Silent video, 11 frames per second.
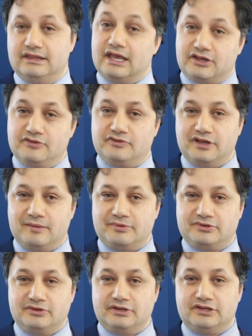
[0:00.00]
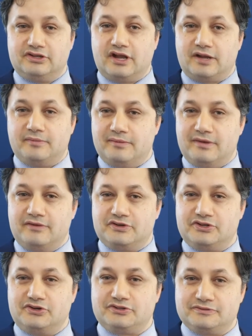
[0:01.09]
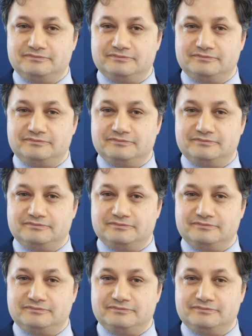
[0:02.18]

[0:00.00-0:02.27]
Thank you for the opportunity to talk about my research.